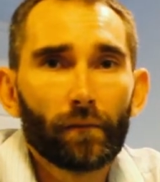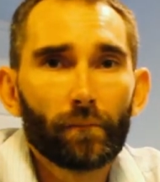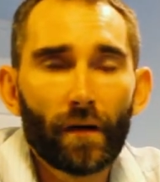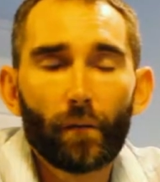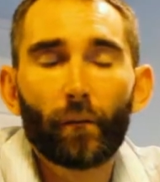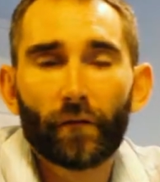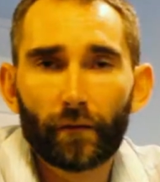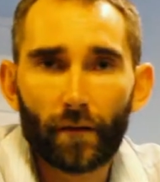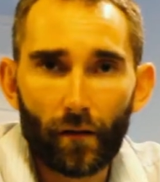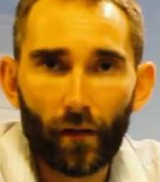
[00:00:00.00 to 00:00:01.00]
Minimum
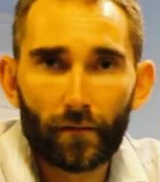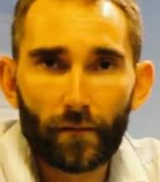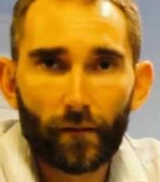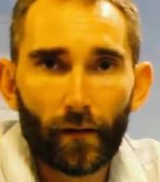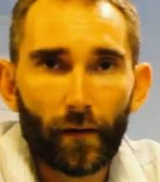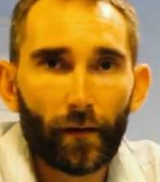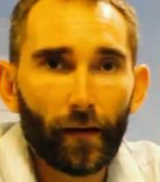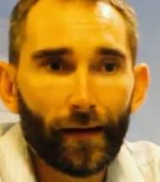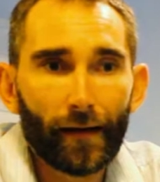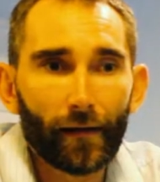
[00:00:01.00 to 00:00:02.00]
60 cards.
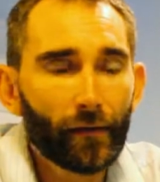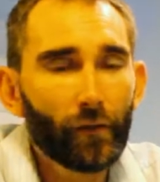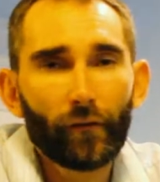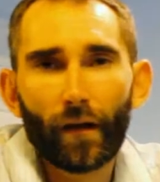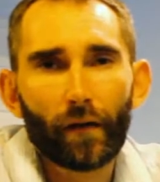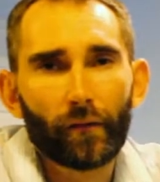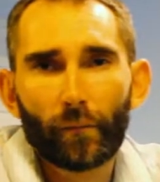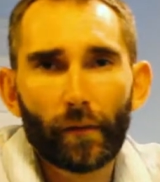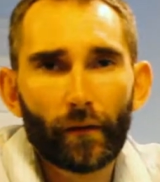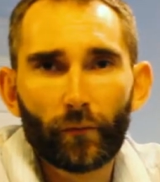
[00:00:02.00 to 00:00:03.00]
I don't have a lot of
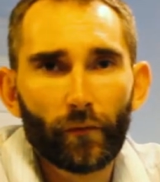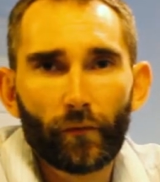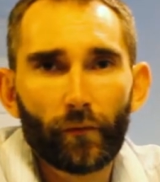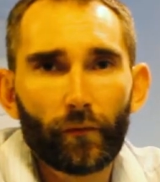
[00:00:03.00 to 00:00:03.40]
experience with